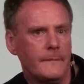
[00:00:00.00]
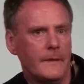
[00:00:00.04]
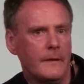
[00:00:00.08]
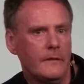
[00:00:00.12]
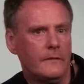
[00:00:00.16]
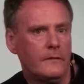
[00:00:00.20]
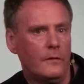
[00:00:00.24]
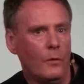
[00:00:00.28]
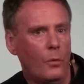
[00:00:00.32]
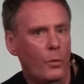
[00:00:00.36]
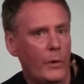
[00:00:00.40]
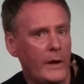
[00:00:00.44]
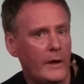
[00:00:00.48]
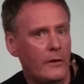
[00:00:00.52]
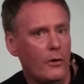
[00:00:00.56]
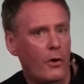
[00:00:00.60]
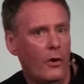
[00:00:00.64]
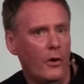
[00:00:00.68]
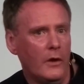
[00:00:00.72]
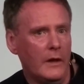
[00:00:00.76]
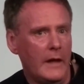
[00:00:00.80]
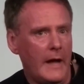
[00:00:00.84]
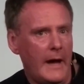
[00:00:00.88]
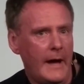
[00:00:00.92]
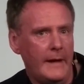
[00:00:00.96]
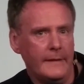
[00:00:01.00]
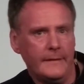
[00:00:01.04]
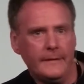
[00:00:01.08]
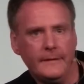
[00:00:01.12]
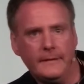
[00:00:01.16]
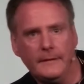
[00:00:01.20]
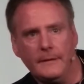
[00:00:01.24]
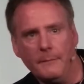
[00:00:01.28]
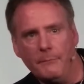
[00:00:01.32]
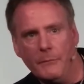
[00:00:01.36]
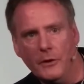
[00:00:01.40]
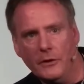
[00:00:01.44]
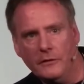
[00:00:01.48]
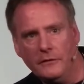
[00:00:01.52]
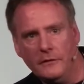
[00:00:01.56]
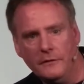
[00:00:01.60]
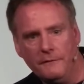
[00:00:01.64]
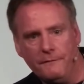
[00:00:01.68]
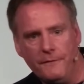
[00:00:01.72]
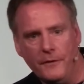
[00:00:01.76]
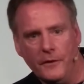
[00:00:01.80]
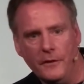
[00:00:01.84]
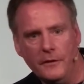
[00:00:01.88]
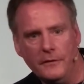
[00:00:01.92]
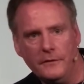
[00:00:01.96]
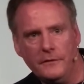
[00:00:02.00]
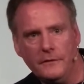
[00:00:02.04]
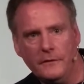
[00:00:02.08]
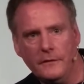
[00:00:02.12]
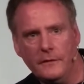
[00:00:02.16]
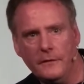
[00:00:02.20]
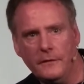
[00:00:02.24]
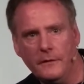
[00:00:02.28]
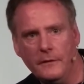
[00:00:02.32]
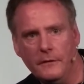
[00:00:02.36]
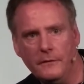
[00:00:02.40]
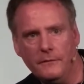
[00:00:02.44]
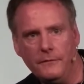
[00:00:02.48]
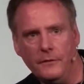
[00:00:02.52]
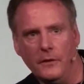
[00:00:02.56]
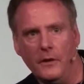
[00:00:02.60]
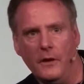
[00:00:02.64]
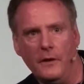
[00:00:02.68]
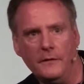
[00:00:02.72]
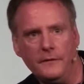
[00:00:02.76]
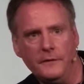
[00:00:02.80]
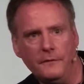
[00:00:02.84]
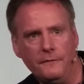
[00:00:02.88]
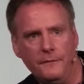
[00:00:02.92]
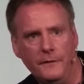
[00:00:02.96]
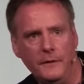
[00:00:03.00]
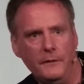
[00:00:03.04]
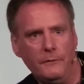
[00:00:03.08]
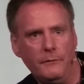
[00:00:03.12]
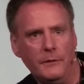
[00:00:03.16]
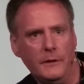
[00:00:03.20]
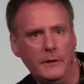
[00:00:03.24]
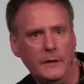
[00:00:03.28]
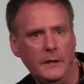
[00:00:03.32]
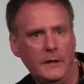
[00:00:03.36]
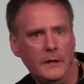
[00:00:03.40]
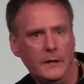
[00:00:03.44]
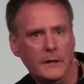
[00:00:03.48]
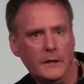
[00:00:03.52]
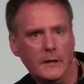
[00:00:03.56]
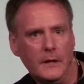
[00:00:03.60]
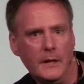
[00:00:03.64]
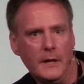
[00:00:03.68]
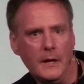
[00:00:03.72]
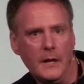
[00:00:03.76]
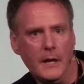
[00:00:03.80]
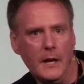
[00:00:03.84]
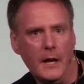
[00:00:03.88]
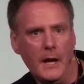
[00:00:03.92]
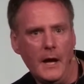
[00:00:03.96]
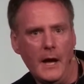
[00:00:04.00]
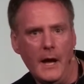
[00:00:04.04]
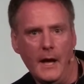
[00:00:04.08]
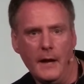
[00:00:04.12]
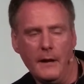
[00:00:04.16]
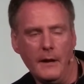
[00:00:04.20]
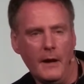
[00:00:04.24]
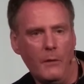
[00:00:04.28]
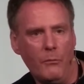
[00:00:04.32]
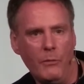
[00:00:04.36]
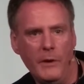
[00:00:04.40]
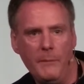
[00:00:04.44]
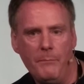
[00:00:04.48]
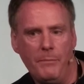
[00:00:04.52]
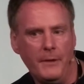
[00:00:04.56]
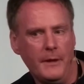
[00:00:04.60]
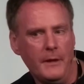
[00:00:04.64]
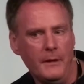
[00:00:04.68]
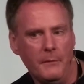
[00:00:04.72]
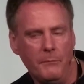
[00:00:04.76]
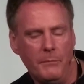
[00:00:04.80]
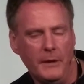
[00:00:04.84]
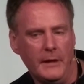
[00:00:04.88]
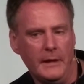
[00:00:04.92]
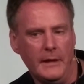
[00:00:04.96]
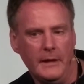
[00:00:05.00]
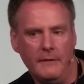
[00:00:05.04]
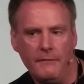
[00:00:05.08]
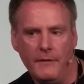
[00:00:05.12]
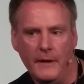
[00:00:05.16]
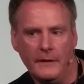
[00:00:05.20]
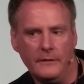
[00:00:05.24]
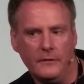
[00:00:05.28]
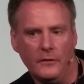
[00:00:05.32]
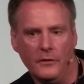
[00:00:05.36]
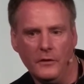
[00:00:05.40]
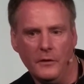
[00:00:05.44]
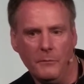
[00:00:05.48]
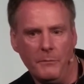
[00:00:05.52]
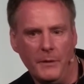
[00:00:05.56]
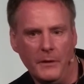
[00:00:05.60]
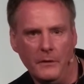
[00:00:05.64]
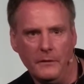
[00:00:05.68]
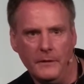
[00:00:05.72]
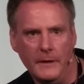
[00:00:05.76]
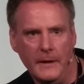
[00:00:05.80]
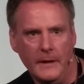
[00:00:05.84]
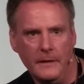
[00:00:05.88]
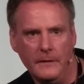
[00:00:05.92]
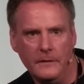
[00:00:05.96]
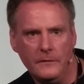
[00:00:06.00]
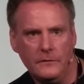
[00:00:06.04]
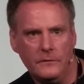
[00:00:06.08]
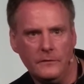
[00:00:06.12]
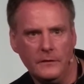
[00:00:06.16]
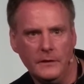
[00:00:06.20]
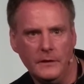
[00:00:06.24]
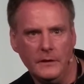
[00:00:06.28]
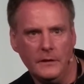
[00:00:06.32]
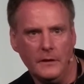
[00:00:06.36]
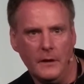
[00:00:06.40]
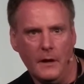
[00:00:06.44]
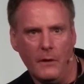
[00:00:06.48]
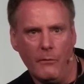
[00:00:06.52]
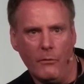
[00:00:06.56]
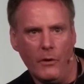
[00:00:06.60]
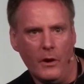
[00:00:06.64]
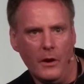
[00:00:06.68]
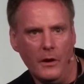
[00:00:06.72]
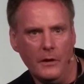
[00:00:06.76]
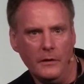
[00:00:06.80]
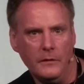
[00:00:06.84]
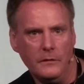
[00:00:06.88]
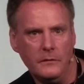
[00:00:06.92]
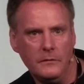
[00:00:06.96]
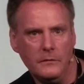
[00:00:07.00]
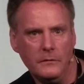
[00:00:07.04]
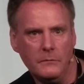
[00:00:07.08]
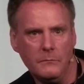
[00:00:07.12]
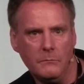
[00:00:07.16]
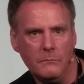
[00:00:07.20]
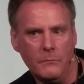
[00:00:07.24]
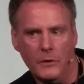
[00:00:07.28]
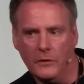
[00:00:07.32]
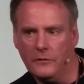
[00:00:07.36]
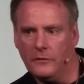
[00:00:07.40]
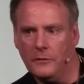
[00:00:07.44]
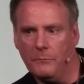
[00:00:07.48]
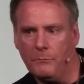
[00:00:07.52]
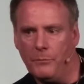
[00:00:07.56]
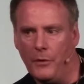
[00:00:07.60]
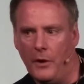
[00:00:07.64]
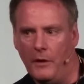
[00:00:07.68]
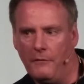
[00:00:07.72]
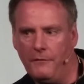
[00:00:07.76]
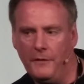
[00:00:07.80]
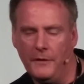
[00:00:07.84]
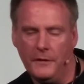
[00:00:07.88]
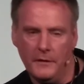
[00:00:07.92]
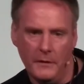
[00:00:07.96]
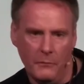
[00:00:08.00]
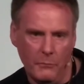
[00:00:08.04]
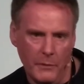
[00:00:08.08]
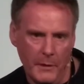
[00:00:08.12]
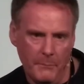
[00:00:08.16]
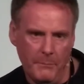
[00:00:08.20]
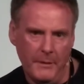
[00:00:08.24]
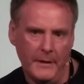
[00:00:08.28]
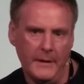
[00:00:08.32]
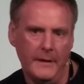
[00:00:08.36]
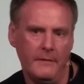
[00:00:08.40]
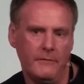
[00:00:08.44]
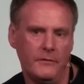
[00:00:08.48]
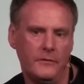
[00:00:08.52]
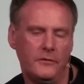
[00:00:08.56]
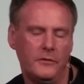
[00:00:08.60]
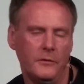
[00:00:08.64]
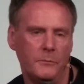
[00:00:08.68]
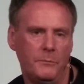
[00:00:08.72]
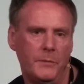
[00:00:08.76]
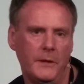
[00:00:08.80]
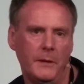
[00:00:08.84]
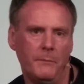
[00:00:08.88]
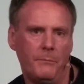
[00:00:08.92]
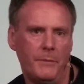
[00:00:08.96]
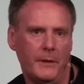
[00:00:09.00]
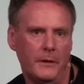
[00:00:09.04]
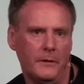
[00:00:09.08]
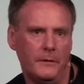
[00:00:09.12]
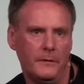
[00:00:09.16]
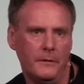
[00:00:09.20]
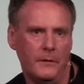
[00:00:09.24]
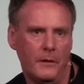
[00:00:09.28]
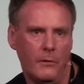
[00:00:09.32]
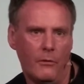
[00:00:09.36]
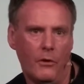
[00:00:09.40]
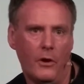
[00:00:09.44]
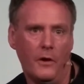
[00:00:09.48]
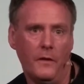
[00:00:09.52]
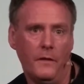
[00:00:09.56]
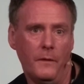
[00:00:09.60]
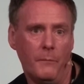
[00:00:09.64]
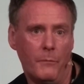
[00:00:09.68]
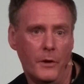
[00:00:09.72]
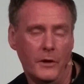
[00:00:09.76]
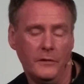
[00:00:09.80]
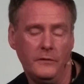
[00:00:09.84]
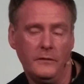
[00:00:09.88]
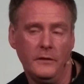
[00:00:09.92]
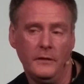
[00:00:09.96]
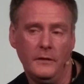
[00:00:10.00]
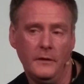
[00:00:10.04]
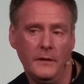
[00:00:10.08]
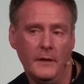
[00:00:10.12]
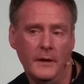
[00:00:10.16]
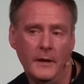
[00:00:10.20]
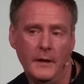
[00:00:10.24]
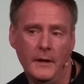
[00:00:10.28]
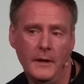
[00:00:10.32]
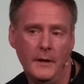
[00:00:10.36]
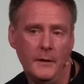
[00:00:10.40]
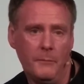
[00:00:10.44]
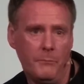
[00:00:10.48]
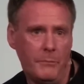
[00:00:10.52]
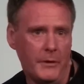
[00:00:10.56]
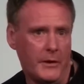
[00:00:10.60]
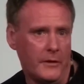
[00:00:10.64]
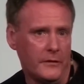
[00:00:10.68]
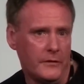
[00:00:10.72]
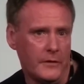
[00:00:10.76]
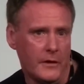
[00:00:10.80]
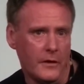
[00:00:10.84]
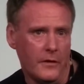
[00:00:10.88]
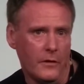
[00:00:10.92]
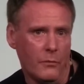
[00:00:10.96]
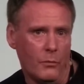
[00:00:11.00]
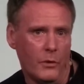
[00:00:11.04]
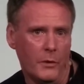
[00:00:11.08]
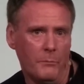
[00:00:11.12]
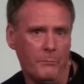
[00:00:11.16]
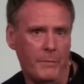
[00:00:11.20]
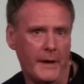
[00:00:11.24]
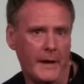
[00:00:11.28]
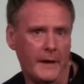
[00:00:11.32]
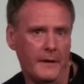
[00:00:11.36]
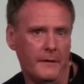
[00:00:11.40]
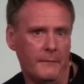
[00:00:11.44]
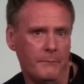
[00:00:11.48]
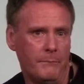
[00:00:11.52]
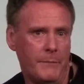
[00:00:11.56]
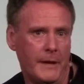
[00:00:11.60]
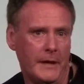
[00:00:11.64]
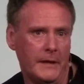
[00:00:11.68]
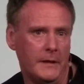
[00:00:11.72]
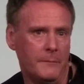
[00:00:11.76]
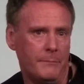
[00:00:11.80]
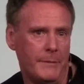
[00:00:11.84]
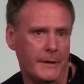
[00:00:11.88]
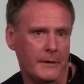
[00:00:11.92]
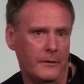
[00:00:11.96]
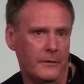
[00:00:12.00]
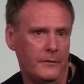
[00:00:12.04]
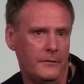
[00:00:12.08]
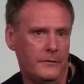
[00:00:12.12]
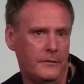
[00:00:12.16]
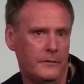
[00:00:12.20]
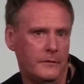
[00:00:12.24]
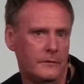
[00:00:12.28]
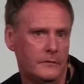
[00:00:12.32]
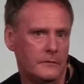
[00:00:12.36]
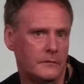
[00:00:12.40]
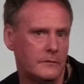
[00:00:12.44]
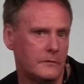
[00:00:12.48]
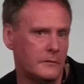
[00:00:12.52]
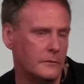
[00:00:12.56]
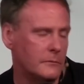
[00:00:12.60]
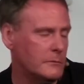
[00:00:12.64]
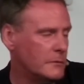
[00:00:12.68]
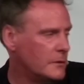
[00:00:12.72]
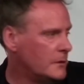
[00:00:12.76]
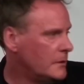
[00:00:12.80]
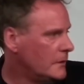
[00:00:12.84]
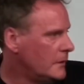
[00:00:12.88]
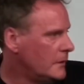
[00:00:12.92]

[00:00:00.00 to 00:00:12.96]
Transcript: So we call that the merchant first philosophy, really. And we believe that's how you build the industry, around merchant profit. And we believe it should be built around the merchant, because they're the one paying the bills. So